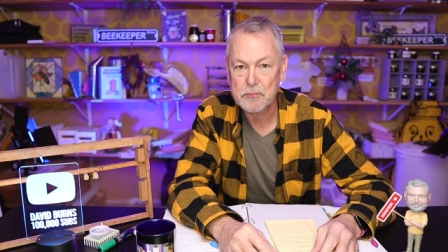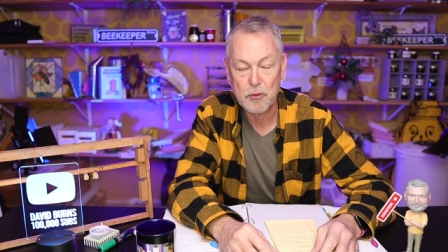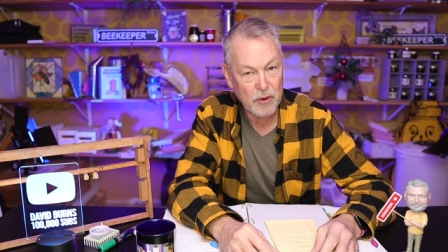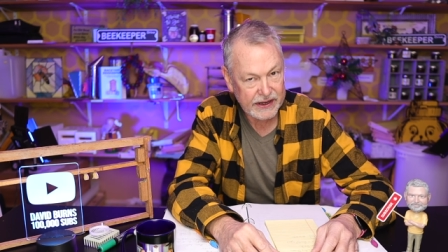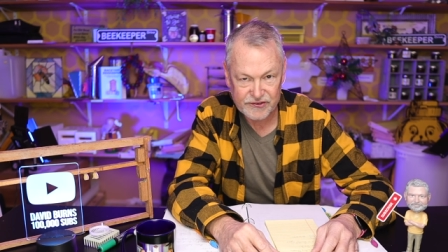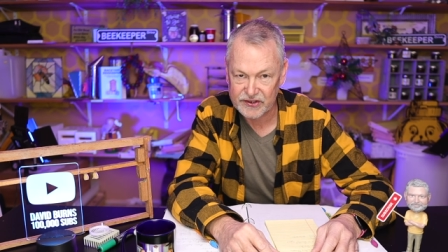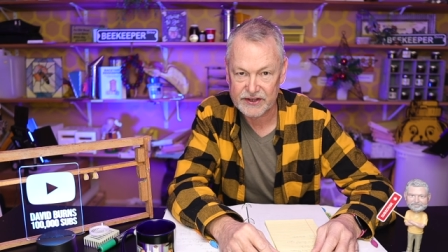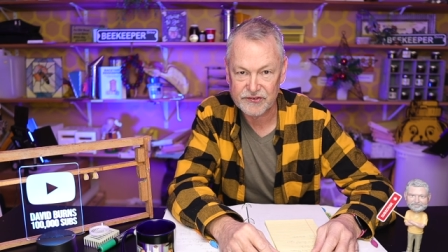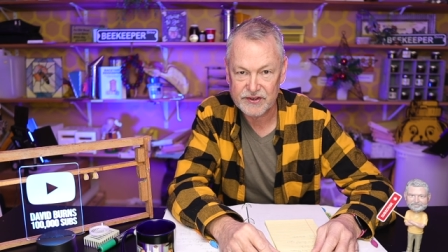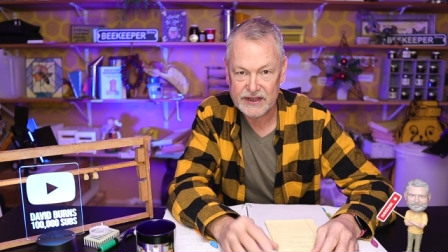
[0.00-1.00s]

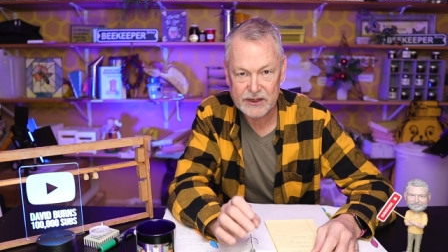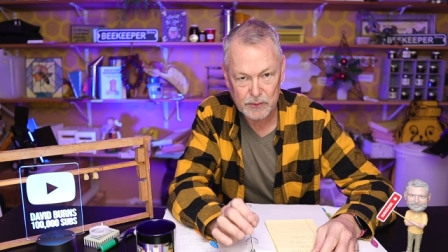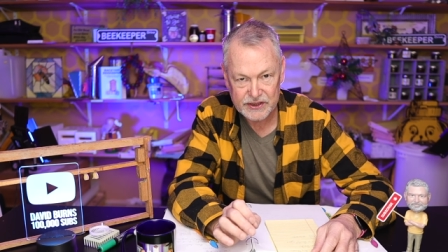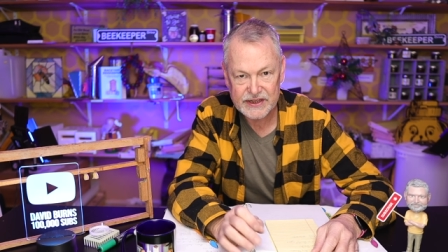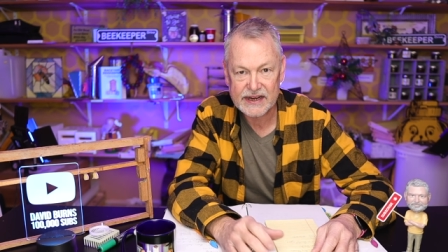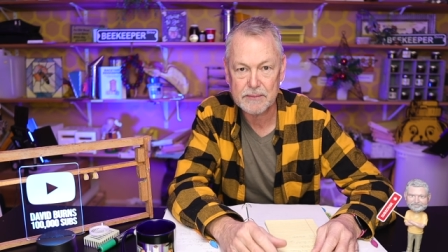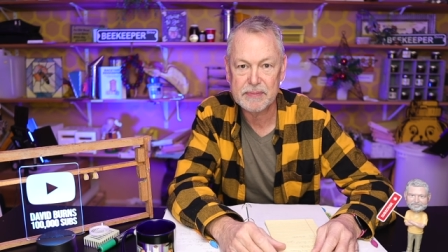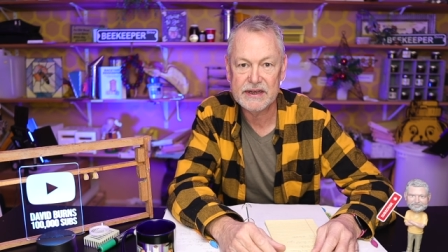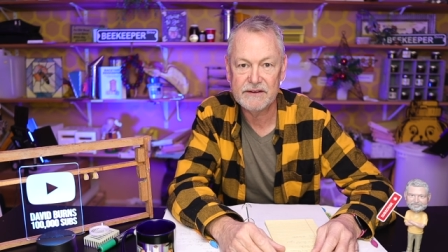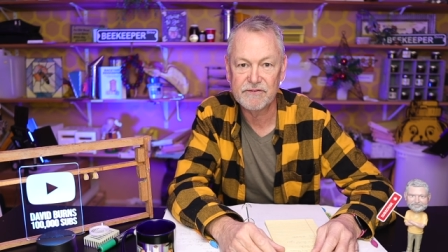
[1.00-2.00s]
Priceless. He wouldn't take a
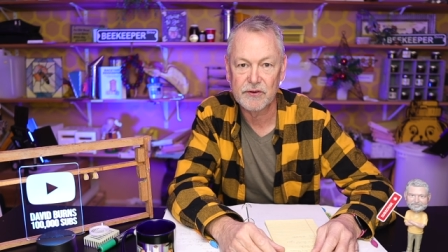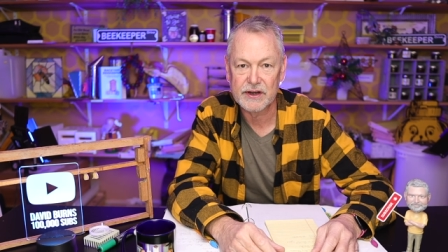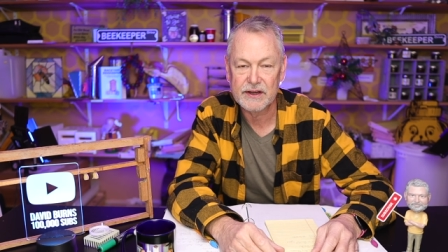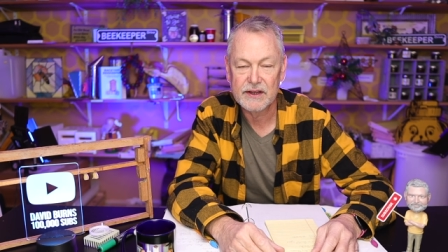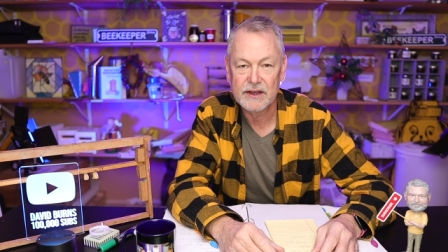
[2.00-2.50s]
penny for it.